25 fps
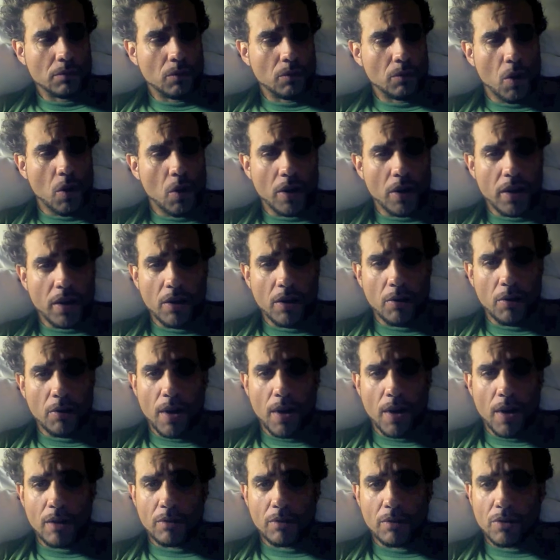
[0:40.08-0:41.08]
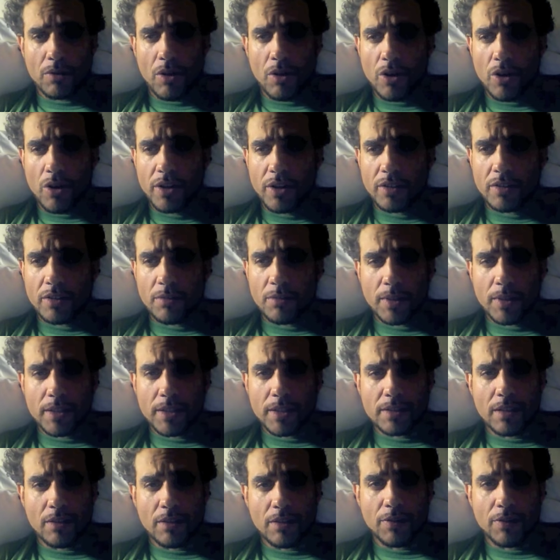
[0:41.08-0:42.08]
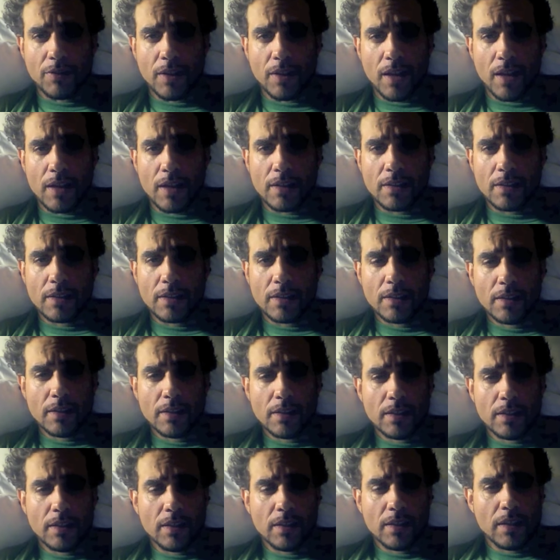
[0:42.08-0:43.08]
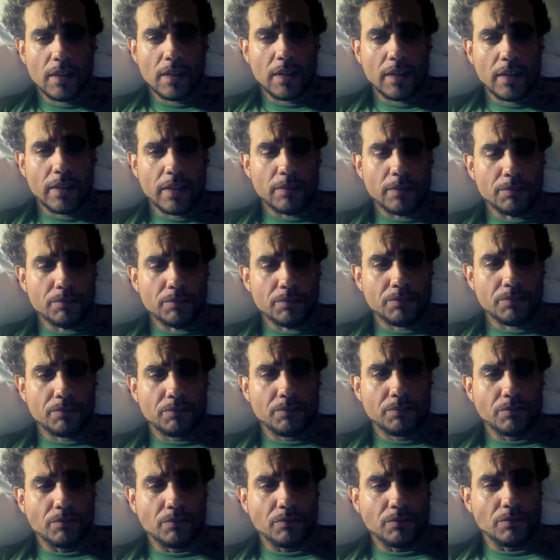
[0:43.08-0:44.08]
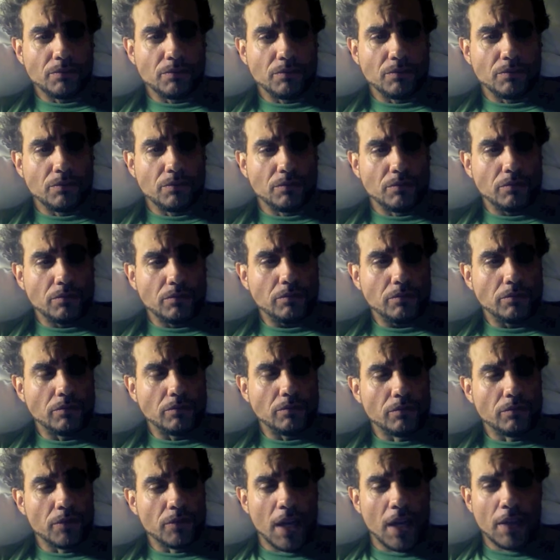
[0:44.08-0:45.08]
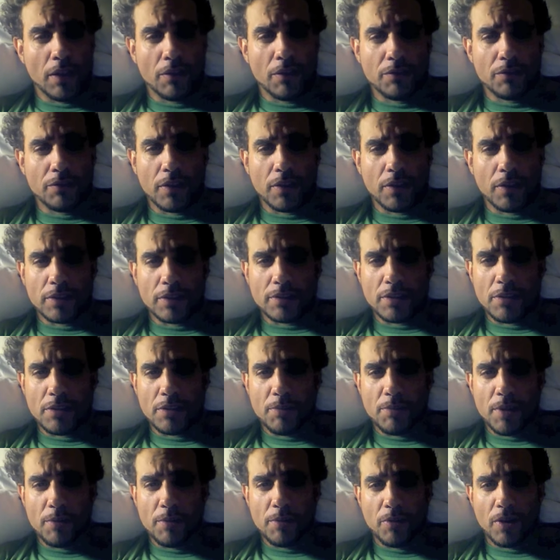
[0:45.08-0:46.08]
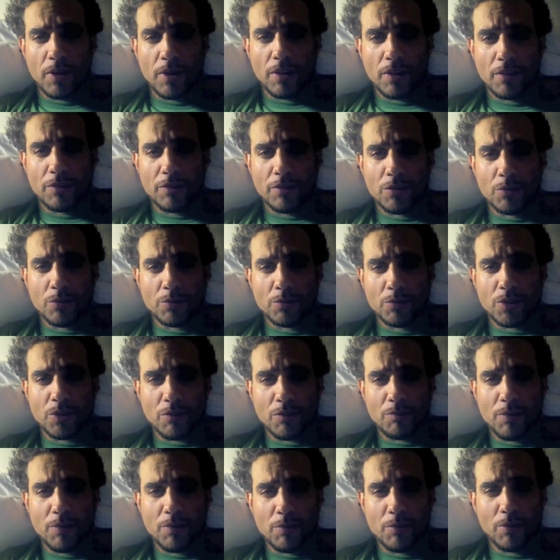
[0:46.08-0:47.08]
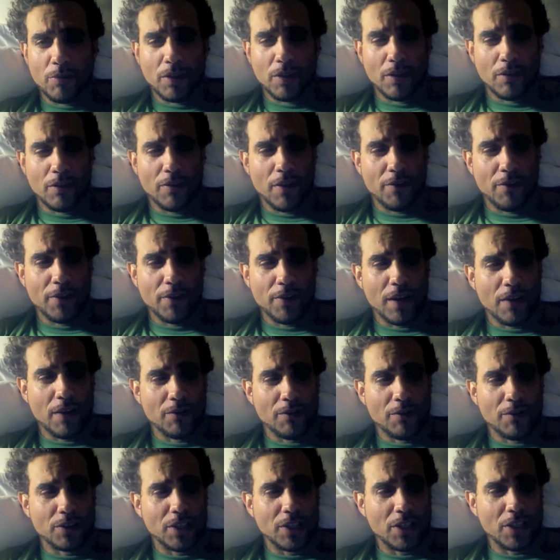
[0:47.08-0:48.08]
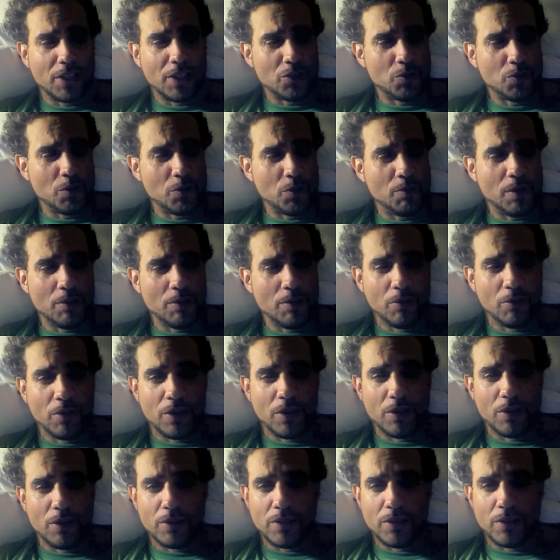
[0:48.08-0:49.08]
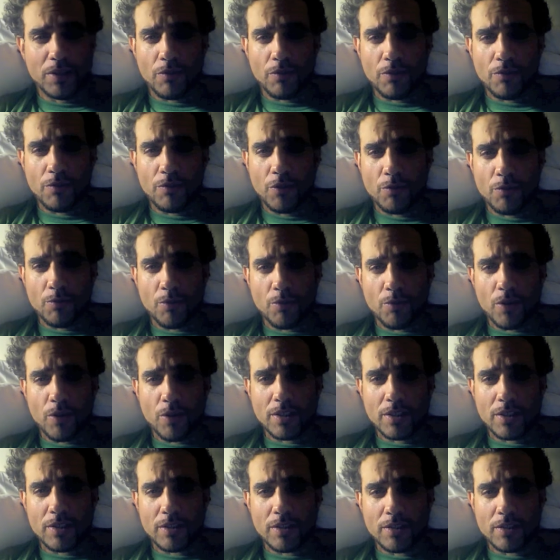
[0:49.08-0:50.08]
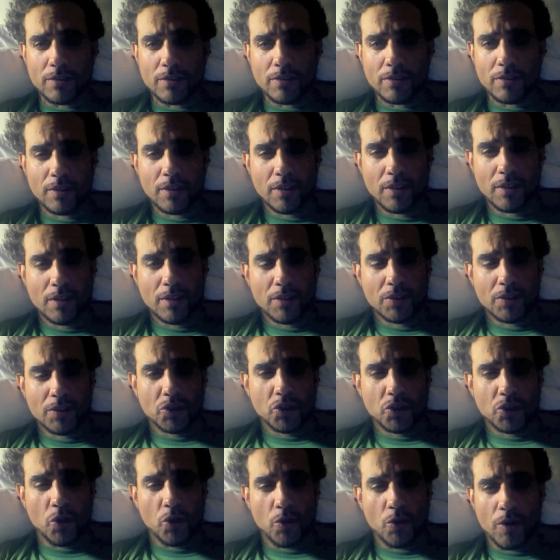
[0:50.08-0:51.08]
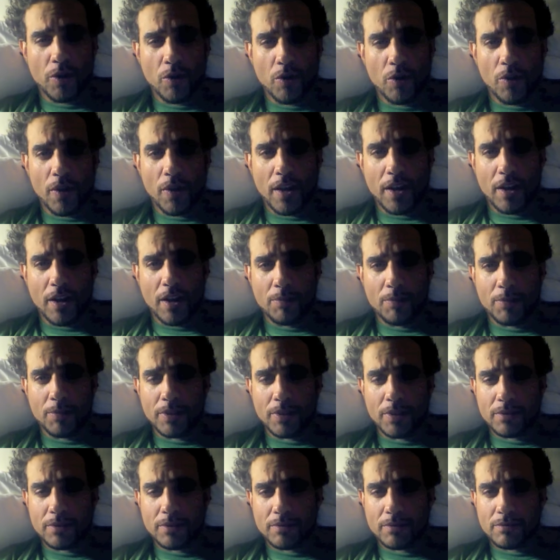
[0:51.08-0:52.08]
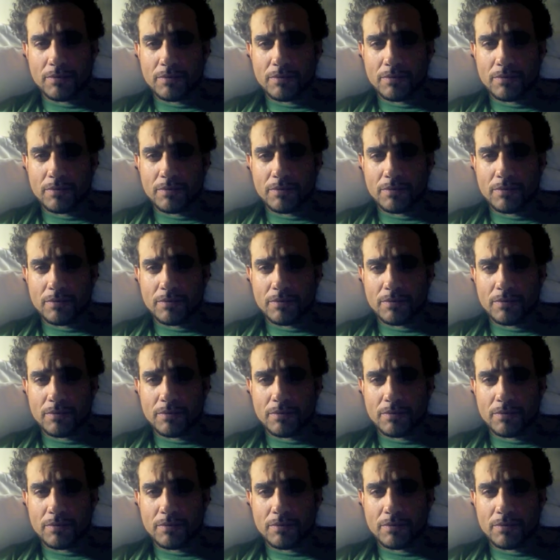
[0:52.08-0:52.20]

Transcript: walking around talking to myself a lot. And I love to listen to people. I love to observe people. I love having conversations with people and hearing different viewpoints and storing all that up and